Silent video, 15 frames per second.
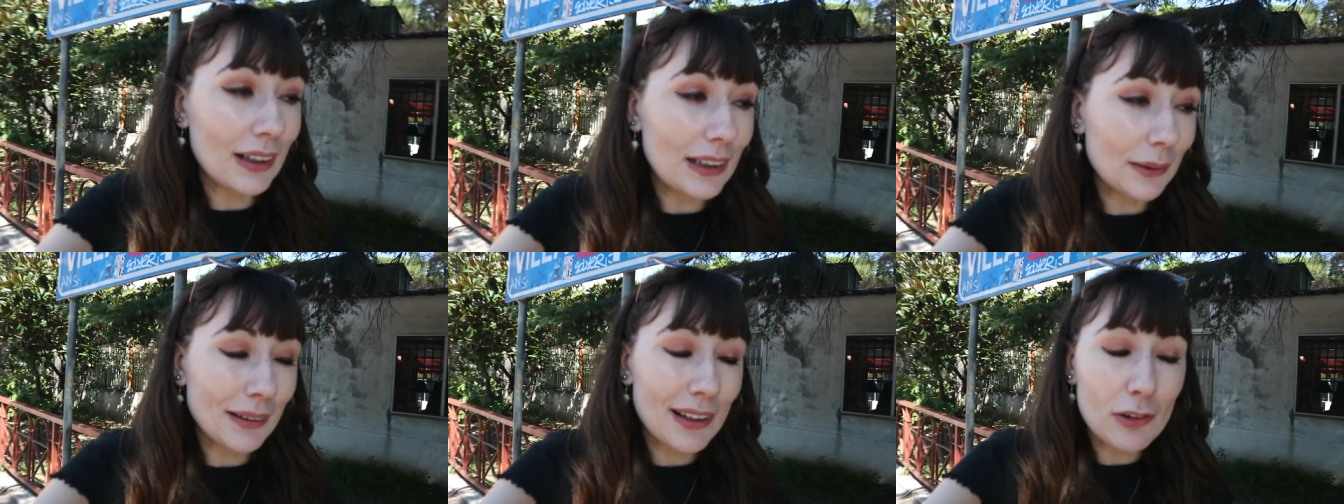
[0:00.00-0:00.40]

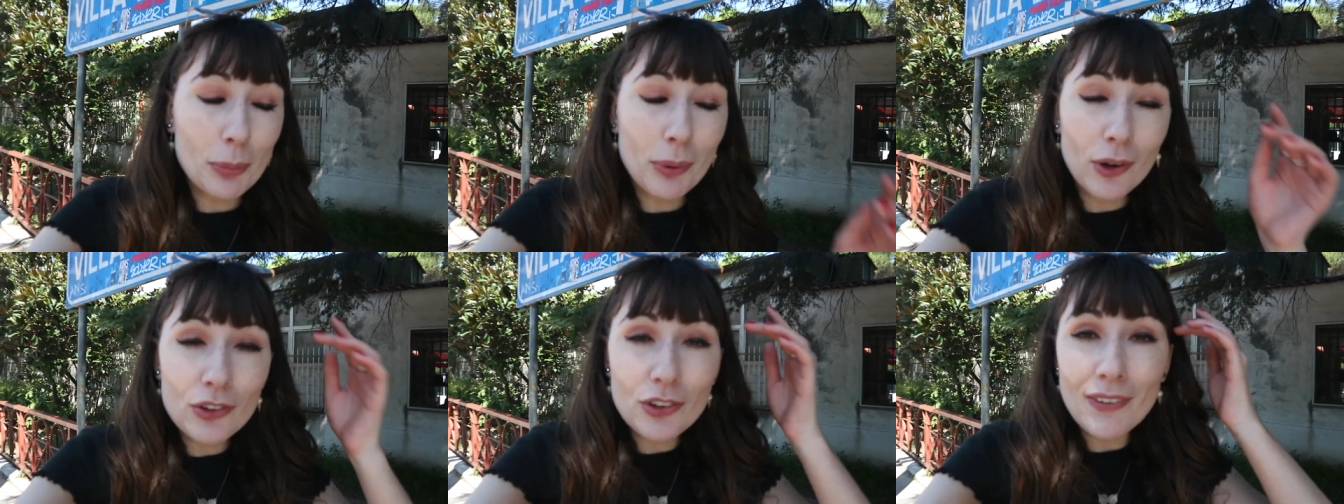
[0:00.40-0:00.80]
and I'm gonna have a
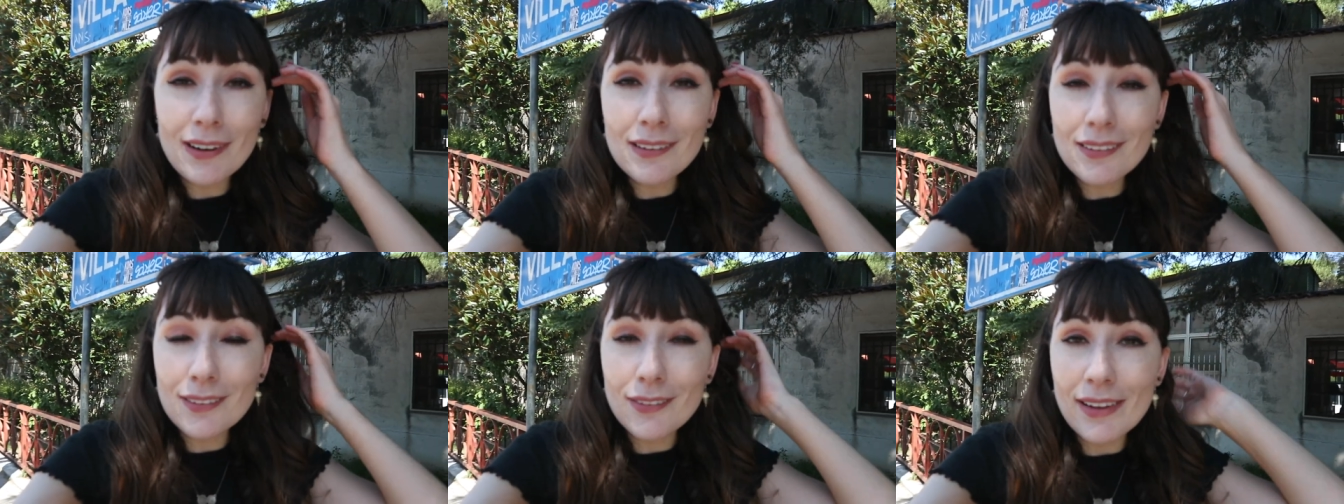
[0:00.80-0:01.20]
pot
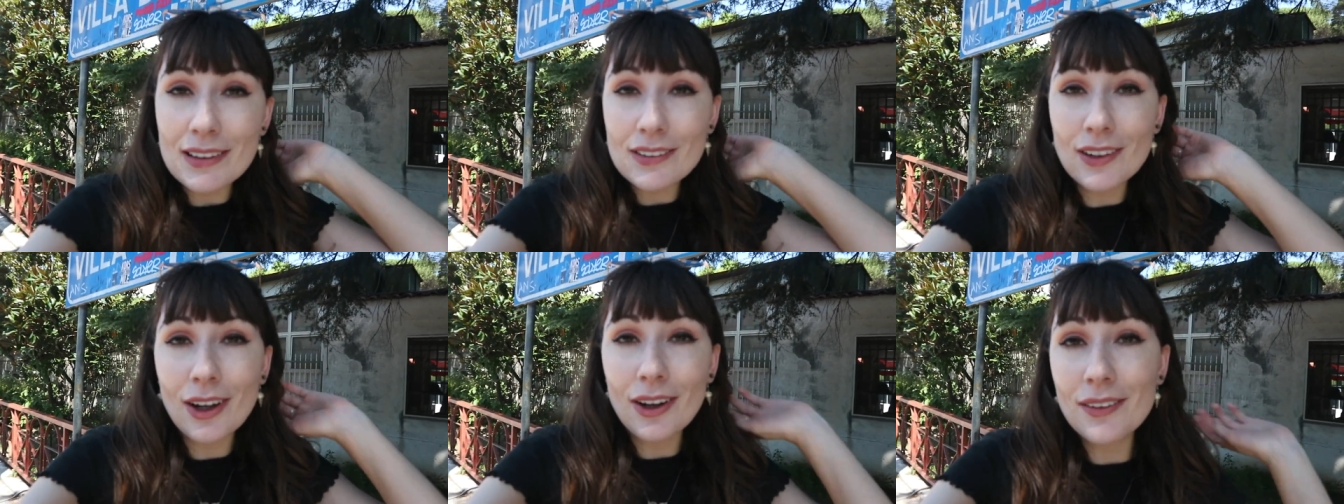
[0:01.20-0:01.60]
around
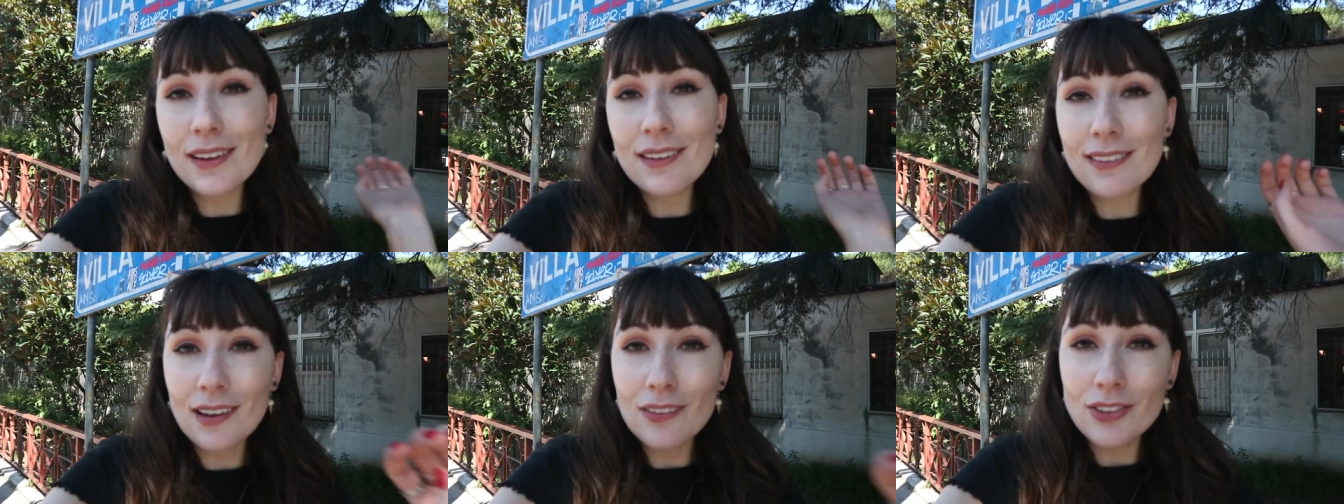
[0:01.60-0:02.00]
Sorrento
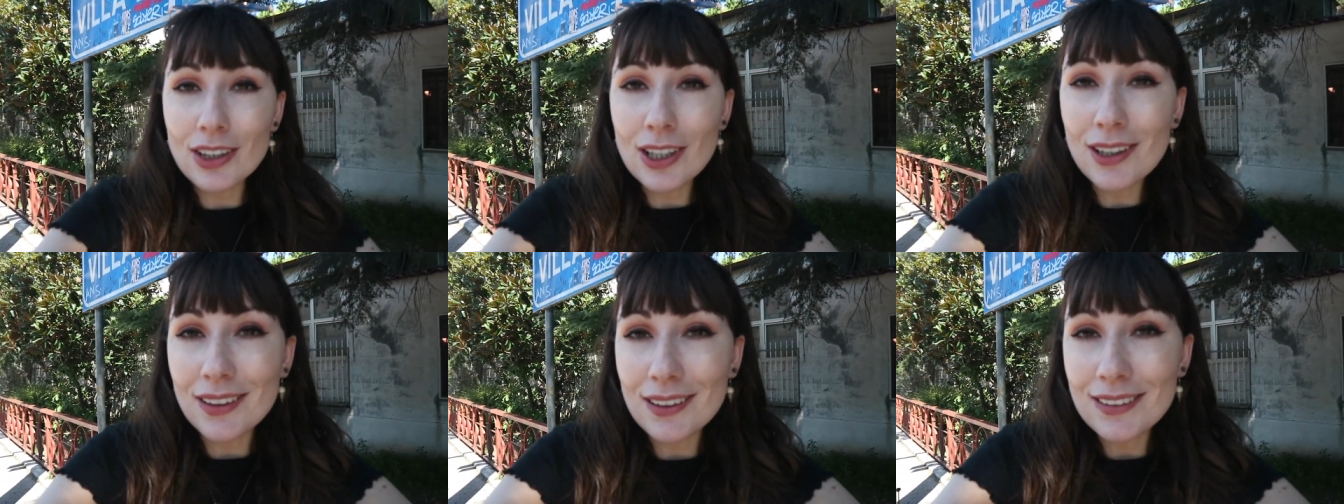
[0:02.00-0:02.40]
this
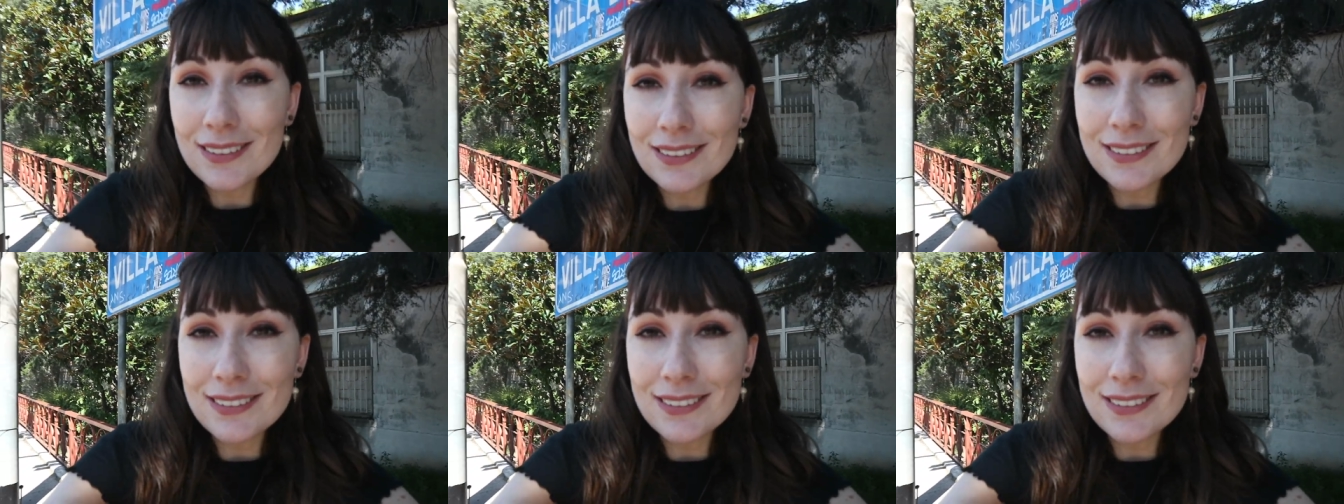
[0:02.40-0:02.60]
afternoon.